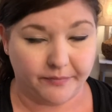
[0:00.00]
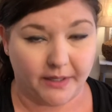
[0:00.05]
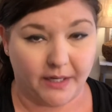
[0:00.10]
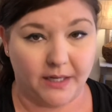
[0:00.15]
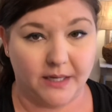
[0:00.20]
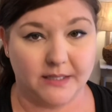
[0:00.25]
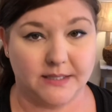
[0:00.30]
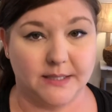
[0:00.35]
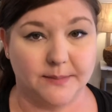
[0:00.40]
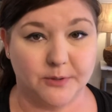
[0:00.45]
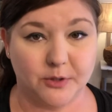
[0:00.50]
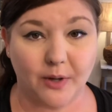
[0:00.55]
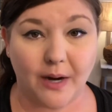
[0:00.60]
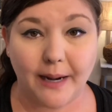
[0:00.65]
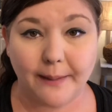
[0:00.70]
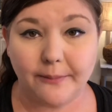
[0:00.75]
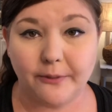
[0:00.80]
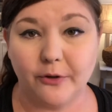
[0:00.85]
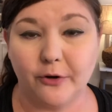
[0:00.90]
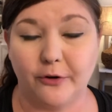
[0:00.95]

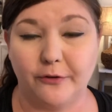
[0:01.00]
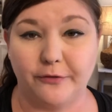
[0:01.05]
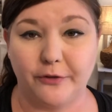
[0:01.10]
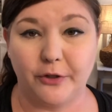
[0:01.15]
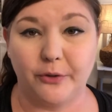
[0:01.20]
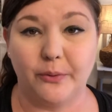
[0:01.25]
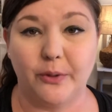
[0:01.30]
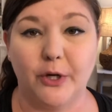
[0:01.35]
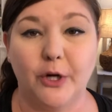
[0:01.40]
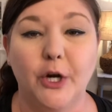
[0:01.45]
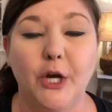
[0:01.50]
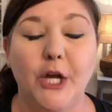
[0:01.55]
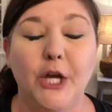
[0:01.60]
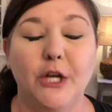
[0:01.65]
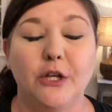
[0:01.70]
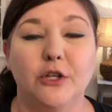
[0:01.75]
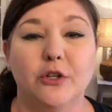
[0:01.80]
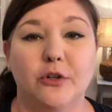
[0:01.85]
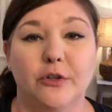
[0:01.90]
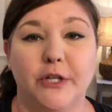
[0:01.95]
subscriber or viewer,
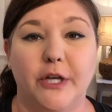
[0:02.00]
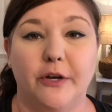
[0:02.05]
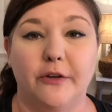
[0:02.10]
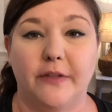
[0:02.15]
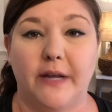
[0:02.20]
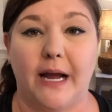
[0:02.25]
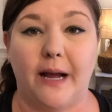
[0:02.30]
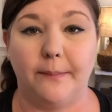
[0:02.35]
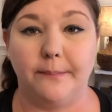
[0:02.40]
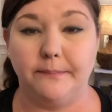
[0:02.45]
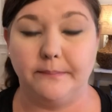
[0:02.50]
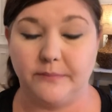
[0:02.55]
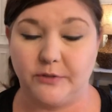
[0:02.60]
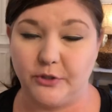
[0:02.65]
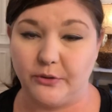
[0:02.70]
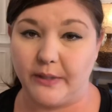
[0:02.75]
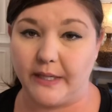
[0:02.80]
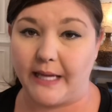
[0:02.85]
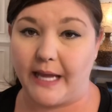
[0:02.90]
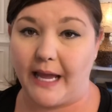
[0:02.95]
you'll know that I'm
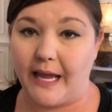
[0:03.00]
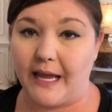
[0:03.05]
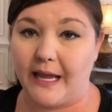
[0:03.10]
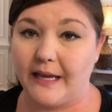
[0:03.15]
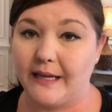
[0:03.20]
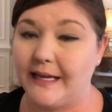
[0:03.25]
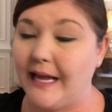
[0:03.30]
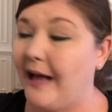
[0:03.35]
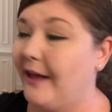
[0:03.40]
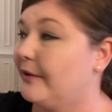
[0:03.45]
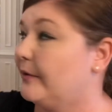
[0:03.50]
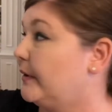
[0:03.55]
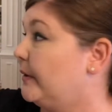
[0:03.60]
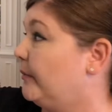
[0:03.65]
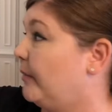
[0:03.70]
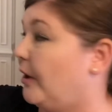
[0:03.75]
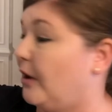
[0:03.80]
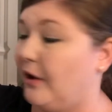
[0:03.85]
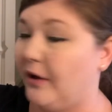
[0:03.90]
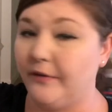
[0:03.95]
doing a gallery
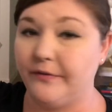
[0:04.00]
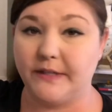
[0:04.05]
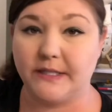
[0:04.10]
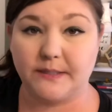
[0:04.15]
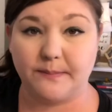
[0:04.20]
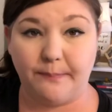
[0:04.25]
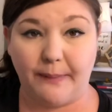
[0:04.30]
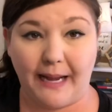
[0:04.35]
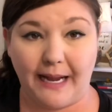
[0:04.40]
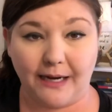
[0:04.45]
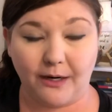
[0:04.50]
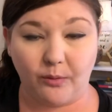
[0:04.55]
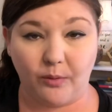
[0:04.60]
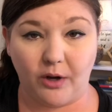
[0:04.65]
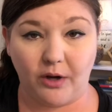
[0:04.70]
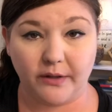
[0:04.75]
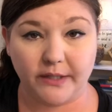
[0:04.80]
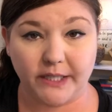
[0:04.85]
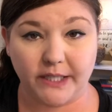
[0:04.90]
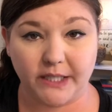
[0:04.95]
wall on this back
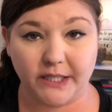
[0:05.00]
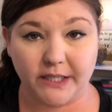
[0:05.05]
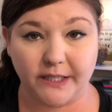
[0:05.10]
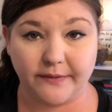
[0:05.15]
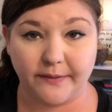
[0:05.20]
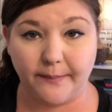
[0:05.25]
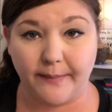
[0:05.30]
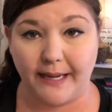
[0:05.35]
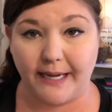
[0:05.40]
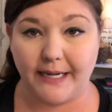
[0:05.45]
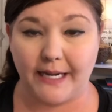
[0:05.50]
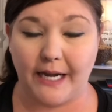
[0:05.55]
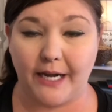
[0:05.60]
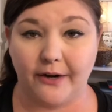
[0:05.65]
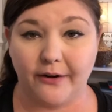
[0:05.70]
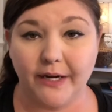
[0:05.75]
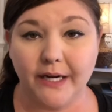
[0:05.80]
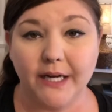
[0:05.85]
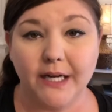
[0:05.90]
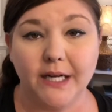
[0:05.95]
wall here in the main
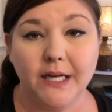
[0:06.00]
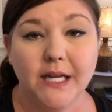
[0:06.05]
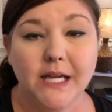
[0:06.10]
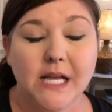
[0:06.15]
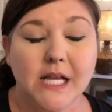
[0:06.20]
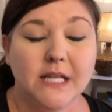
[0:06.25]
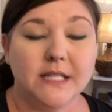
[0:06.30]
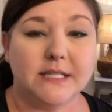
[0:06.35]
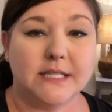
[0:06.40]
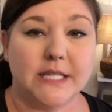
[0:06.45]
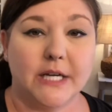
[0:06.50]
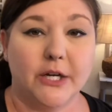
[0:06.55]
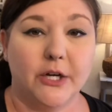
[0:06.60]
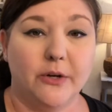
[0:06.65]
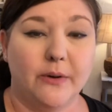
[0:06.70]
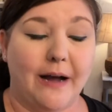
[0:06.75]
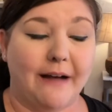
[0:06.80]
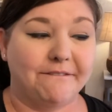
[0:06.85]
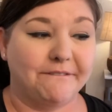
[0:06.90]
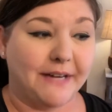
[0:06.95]
area.
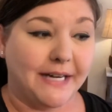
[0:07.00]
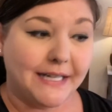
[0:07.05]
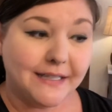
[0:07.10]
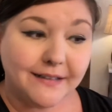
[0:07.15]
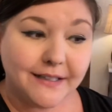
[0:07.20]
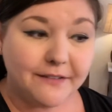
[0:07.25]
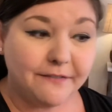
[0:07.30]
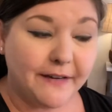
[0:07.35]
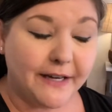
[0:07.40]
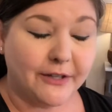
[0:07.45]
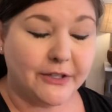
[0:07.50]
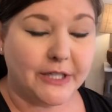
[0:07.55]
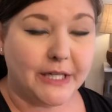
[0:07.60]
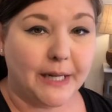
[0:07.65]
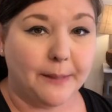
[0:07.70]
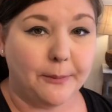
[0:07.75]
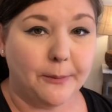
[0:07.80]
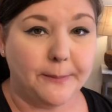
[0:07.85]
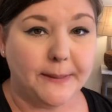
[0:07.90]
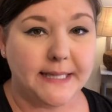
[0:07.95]
So I finally found a
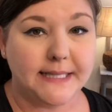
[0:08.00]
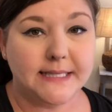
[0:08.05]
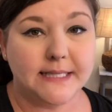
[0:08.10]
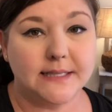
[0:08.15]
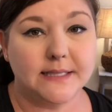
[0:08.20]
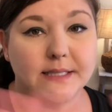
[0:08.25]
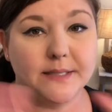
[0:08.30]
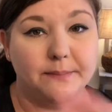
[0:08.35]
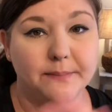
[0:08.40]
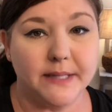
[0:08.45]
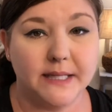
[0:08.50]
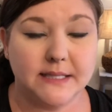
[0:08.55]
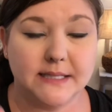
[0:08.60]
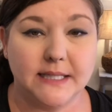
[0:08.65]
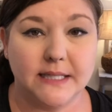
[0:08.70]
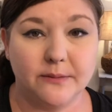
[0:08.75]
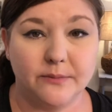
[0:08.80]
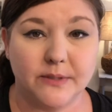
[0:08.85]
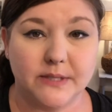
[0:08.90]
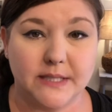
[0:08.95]
couple pieces to mix
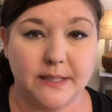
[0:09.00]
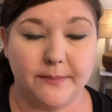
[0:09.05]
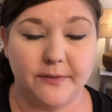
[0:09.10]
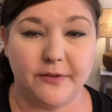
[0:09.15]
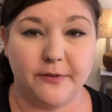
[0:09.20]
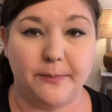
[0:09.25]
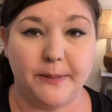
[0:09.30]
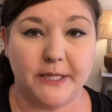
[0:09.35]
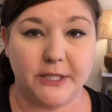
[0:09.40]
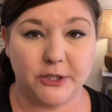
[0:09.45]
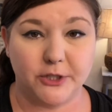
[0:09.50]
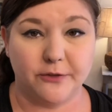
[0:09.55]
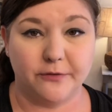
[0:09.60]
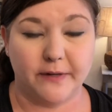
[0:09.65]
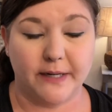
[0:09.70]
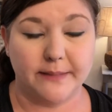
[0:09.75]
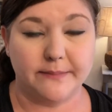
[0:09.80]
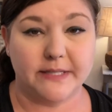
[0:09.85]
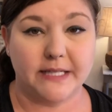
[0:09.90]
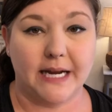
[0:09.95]
in with some of the picture
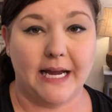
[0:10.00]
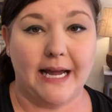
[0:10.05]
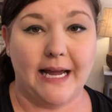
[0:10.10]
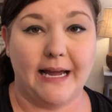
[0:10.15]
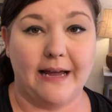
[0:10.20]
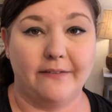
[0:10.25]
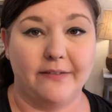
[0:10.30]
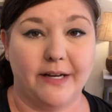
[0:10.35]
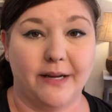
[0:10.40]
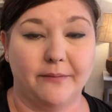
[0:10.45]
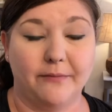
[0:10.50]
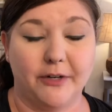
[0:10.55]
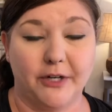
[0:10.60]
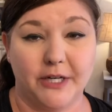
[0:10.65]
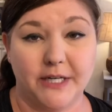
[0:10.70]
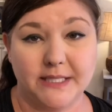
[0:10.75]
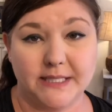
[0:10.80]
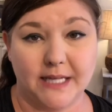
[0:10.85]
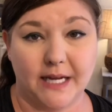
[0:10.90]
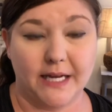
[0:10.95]
frames that I have, and I'm
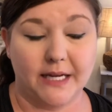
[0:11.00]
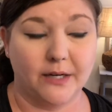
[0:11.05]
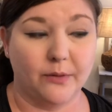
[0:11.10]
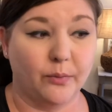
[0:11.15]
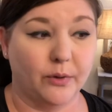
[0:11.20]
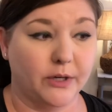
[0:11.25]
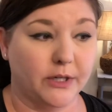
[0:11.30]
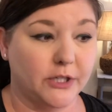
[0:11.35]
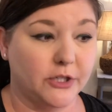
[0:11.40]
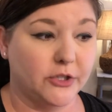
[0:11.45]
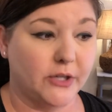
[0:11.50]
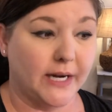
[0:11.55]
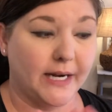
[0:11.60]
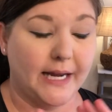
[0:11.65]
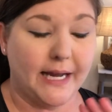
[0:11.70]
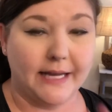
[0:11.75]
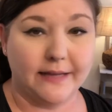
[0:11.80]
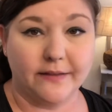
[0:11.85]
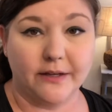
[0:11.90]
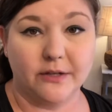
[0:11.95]
very excited. We're going to try to
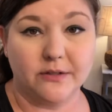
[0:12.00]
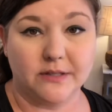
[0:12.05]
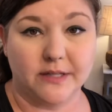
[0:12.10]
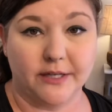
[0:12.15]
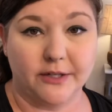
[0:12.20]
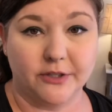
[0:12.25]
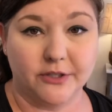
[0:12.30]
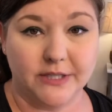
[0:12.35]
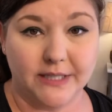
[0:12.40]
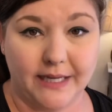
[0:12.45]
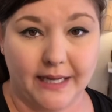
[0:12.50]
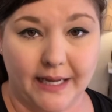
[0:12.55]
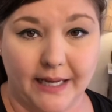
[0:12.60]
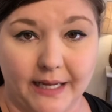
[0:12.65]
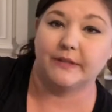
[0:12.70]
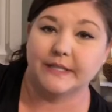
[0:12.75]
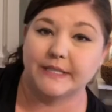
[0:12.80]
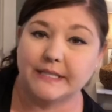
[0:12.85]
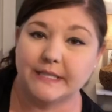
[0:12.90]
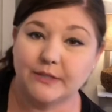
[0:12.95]
hang those later today.
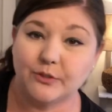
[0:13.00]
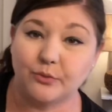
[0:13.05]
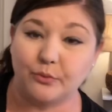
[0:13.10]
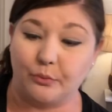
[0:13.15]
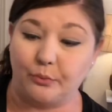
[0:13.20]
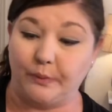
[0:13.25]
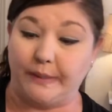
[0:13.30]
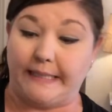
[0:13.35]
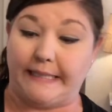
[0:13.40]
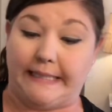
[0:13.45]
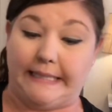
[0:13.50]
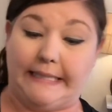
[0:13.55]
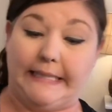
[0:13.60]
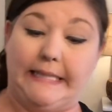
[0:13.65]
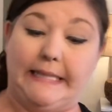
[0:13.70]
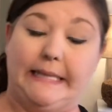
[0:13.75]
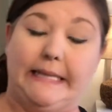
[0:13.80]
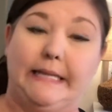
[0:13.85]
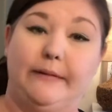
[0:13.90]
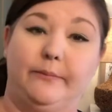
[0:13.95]
This is
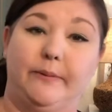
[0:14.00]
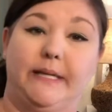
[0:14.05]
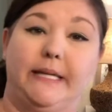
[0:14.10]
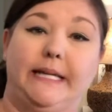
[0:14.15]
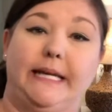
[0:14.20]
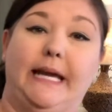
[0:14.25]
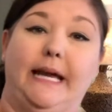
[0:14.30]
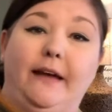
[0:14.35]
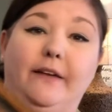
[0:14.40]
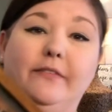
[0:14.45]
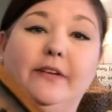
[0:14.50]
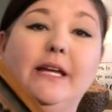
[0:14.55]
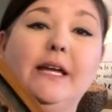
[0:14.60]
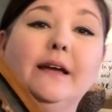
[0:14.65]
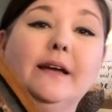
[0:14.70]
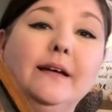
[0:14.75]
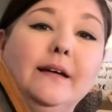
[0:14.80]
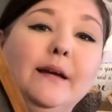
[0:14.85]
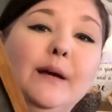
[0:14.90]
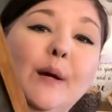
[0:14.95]
really, really
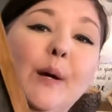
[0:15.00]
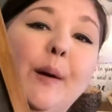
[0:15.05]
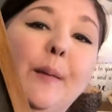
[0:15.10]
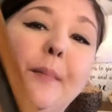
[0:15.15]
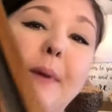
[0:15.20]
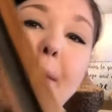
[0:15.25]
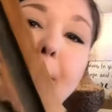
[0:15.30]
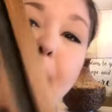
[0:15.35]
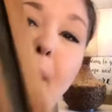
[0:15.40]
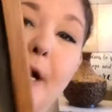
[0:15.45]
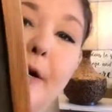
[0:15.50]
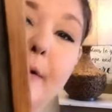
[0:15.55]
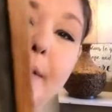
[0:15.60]
heavy, but Pottery